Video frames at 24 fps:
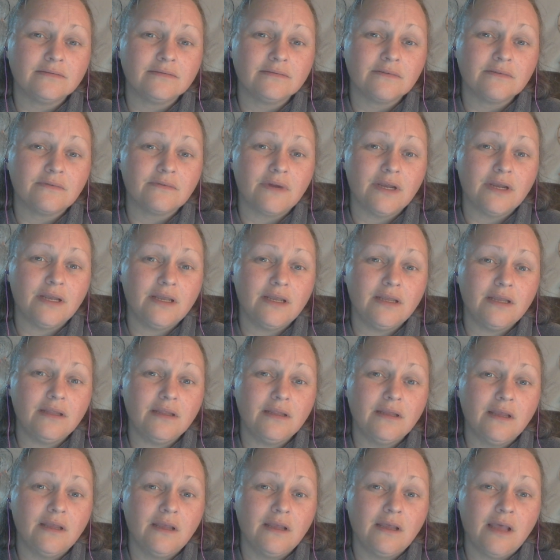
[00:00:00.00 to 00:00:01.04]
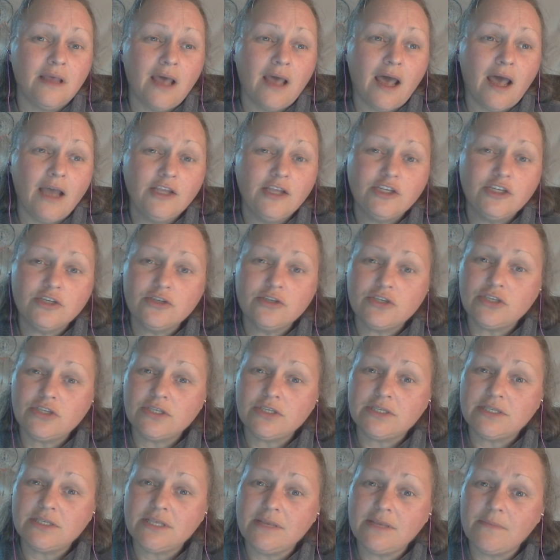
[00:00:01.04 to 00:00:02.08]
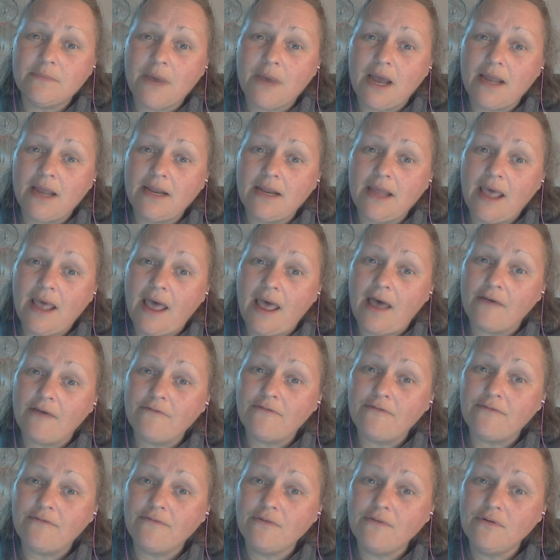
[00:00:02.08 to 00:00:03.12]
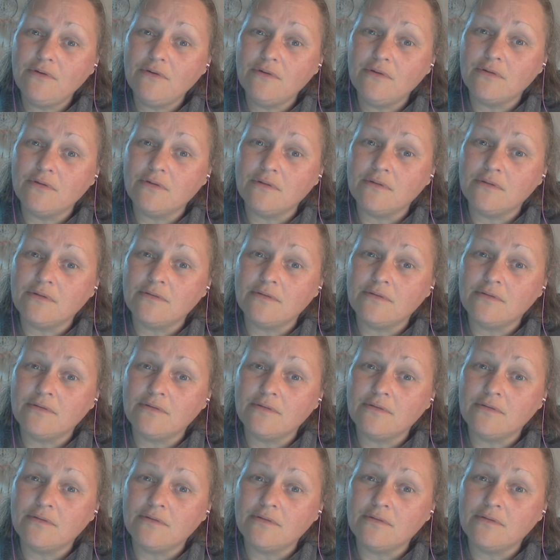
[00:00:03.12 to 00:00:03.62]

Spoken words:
right? I choose to see mine half full